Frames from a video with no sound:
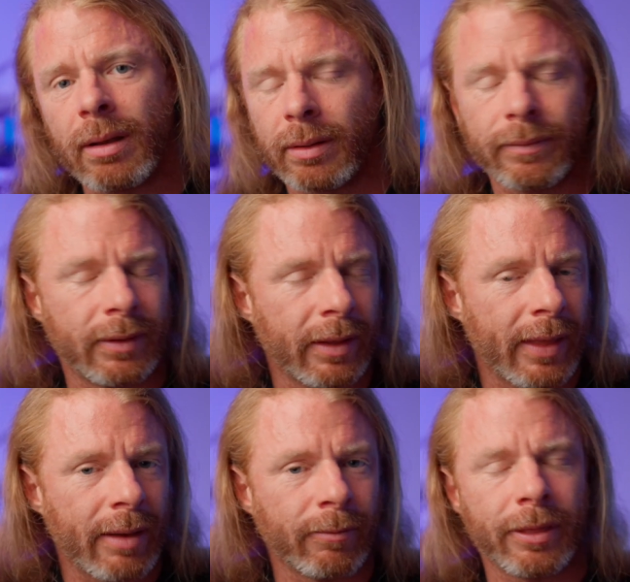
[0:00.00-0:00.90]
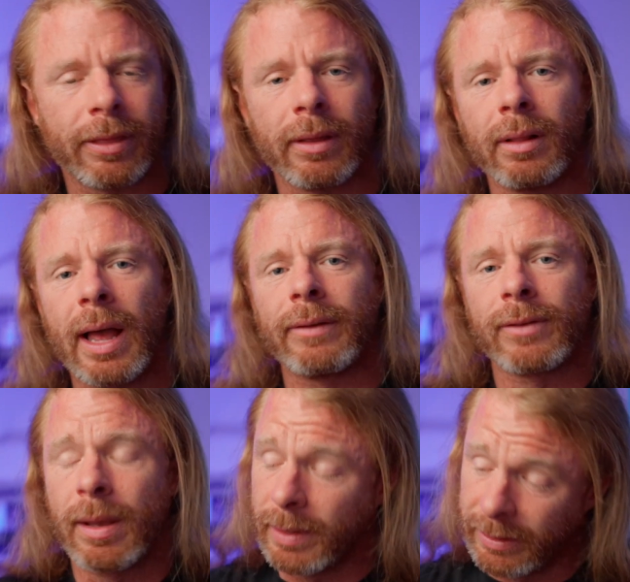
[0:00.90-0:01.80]
I've done that with a lot of
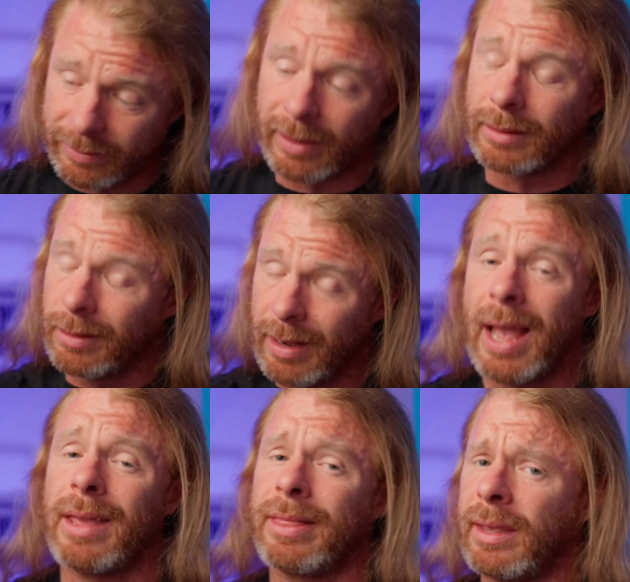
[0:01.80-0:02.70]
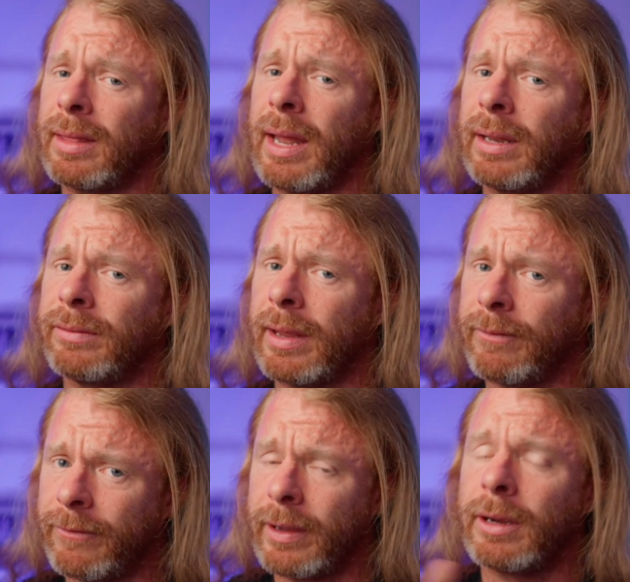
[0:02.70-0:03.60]
companies. Like, dude, I think that is a
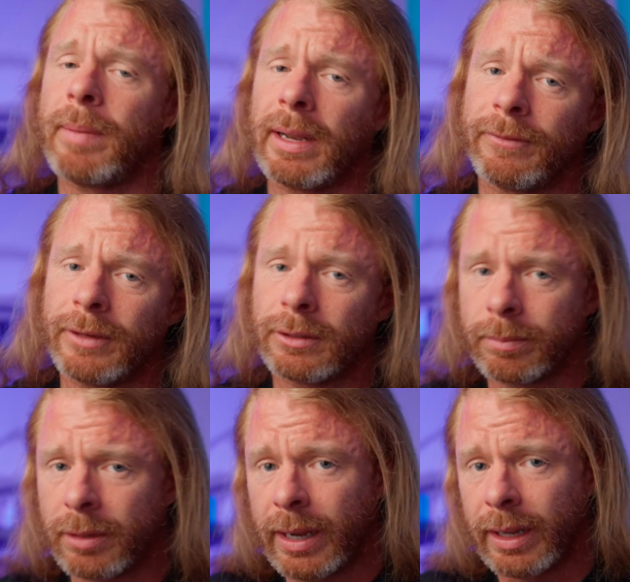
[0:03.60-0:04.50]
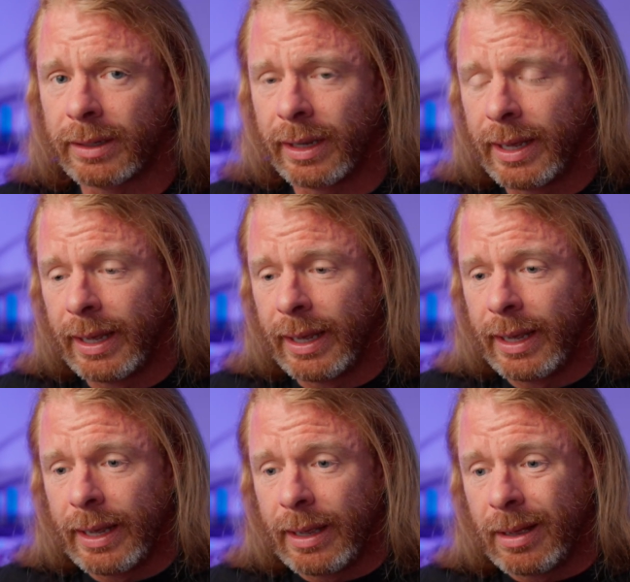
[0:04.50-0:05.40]
very beneficial product.
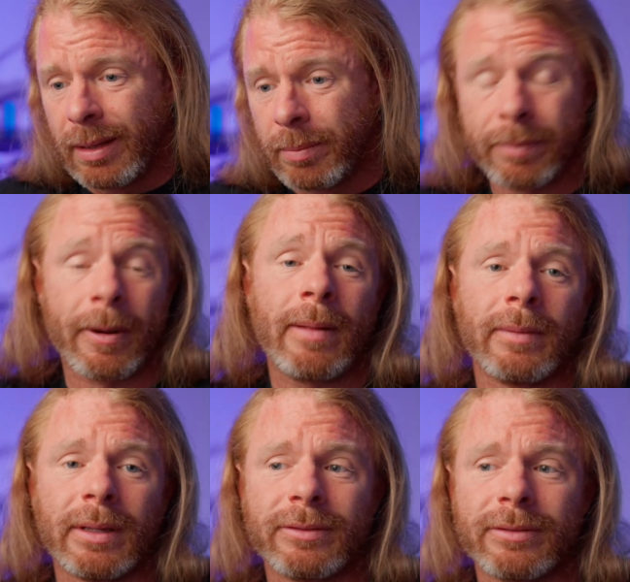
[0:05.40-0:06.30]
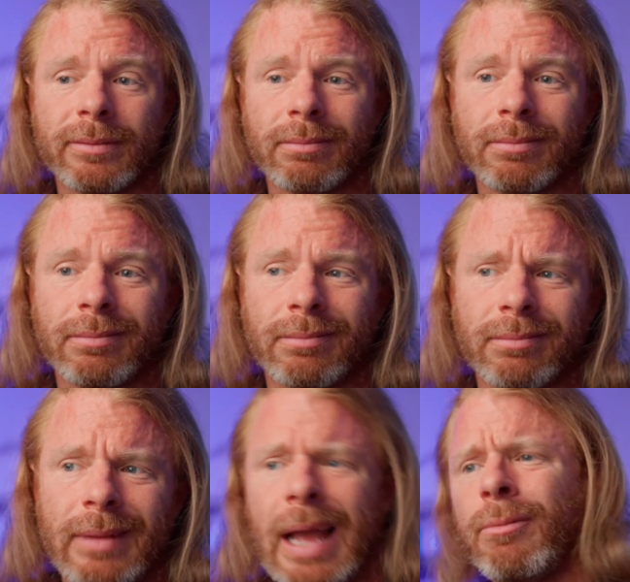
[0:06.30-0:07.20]
But the problem is,
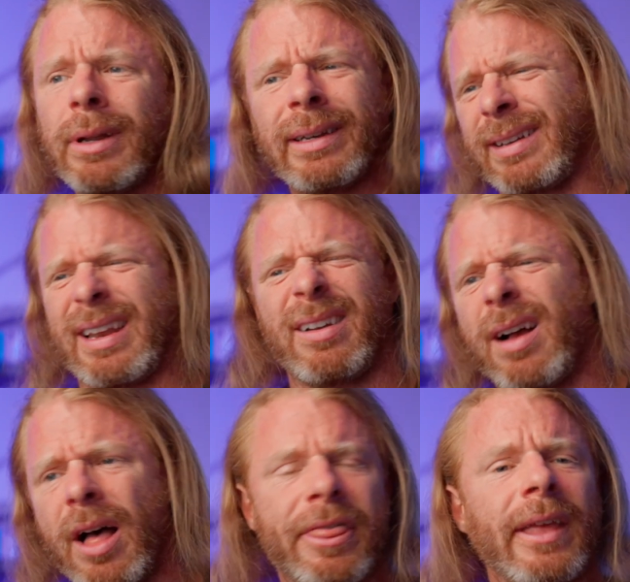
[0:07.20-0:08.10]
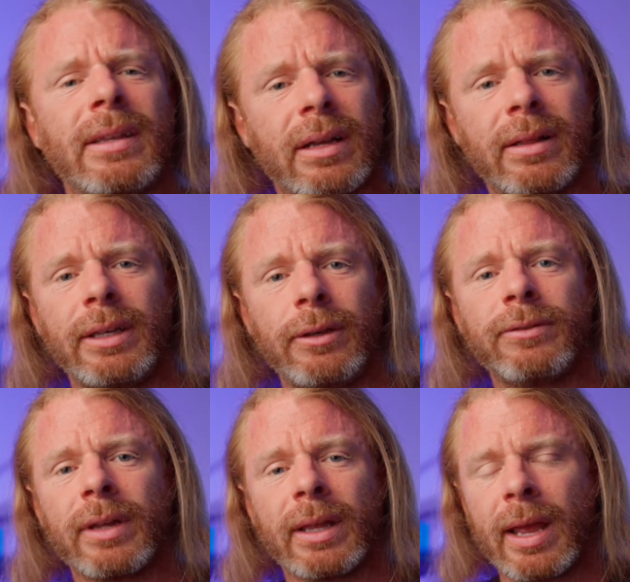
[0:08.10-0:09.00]
I wouldn't authentically
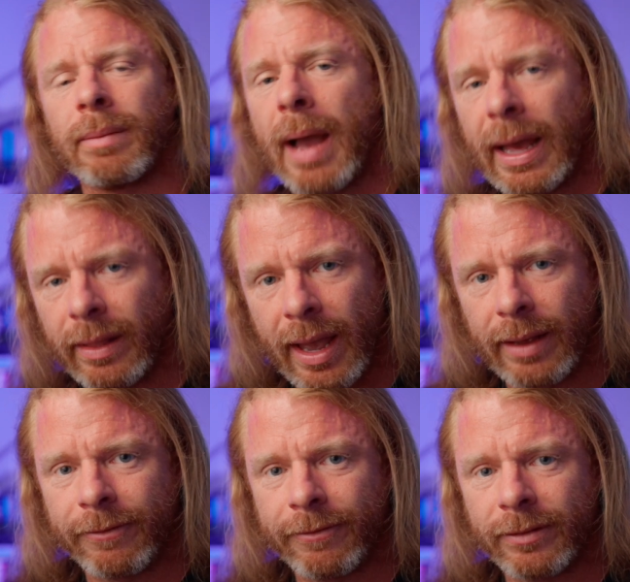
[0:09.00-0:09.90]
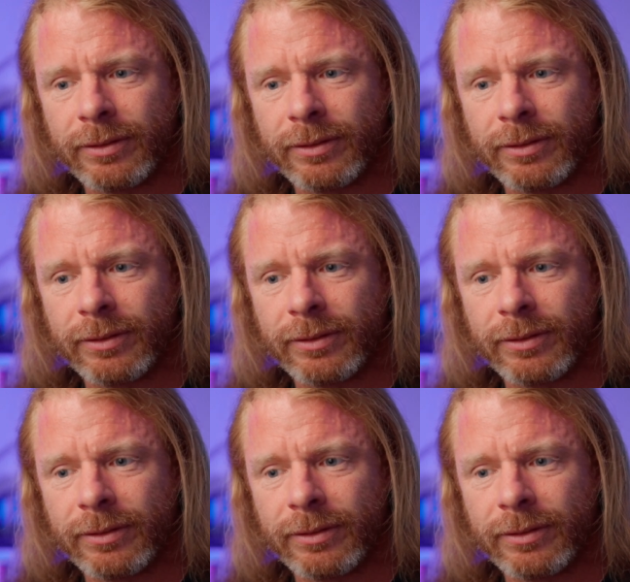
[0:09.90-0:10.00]
use it in my life.